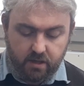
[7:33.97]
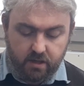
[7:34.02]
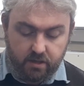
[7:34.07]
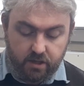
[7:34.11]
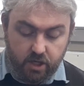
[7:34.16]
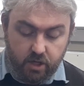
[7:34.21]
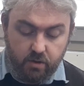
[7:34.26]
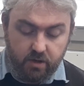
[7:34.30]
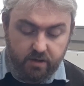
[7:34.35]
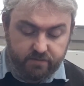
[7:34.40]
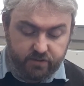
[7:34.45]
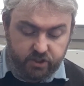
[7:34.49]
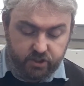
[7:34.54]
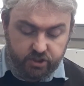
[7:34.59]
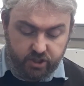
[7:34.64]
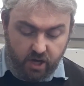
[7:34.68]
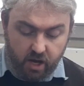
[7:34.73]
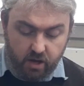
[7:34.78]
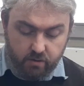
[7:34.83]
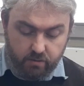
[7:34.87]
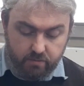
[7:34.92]
You have
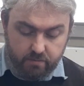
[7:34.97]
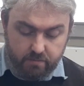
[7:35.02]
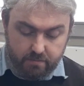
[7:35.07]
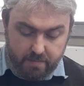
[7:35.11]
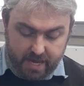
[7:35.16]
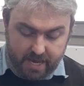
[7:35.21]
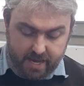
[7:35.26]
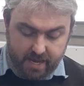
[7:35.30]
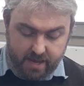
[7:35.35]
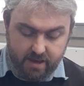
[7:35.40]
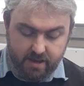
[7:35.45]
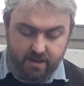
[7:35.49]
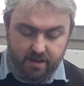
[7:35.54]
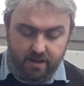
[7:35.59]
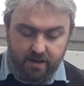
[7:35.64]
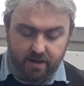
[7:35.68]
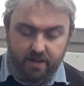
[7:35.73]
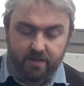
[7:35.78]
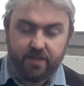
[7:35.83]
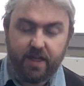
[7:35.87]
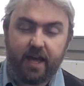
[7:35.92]
shown me
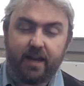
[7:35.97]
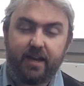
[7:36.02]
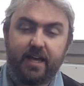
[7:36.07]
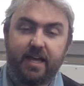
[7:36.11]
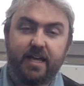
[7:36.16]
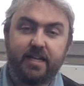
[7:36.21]
that it